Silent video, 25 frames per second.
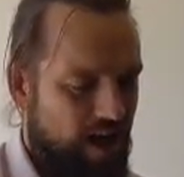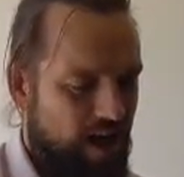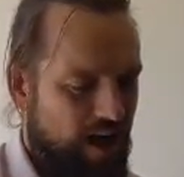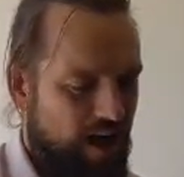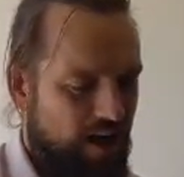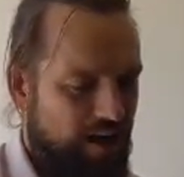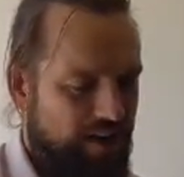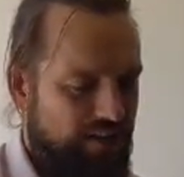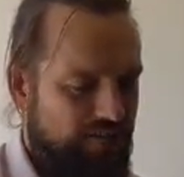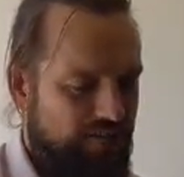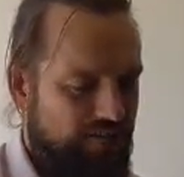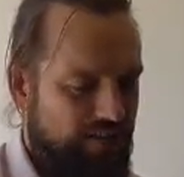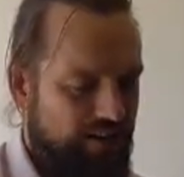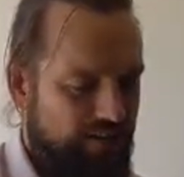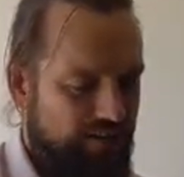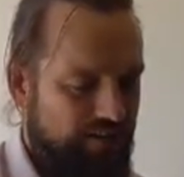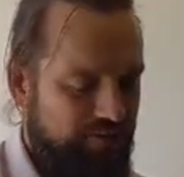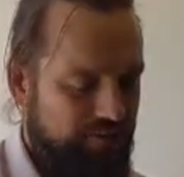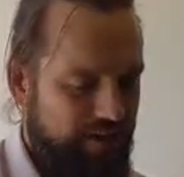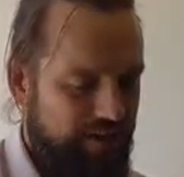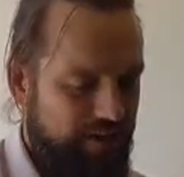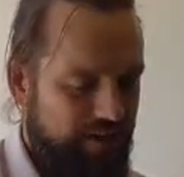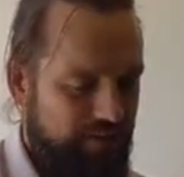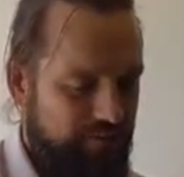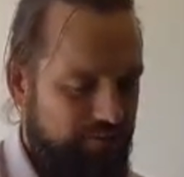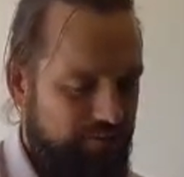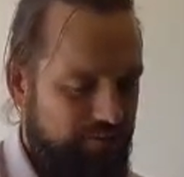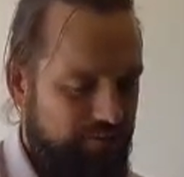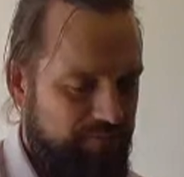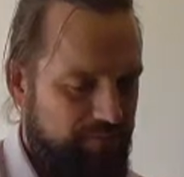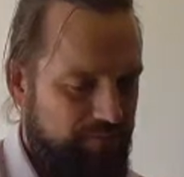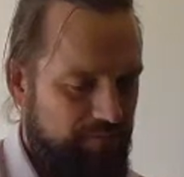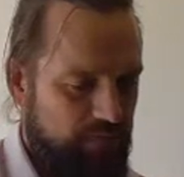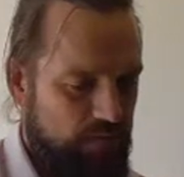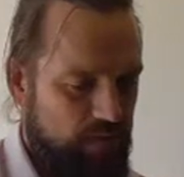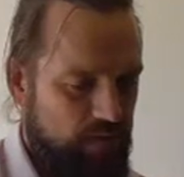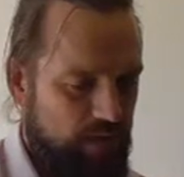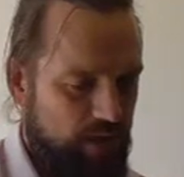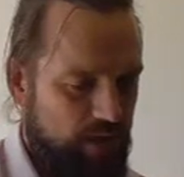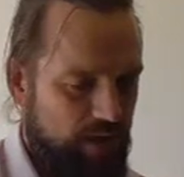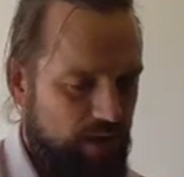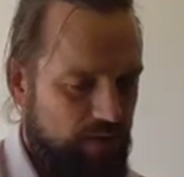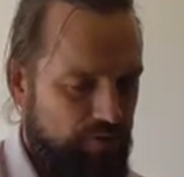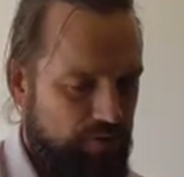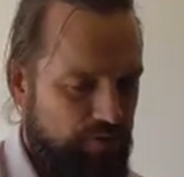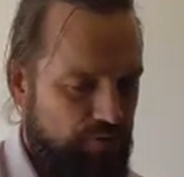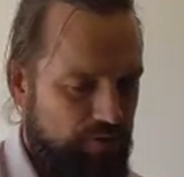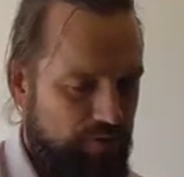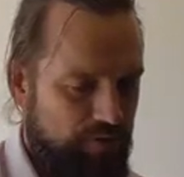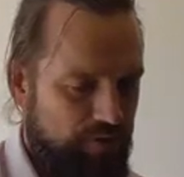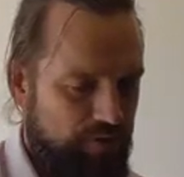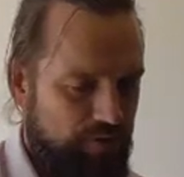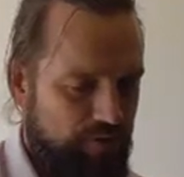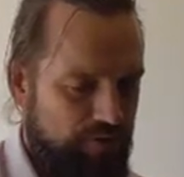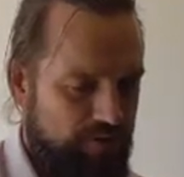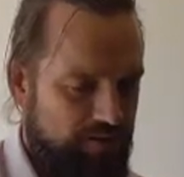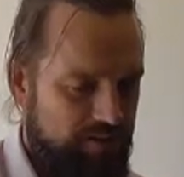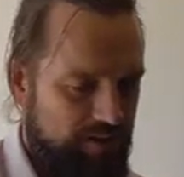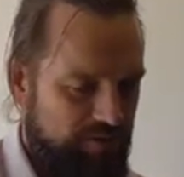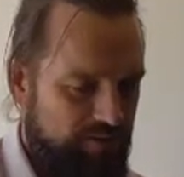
I felt that it was one of the most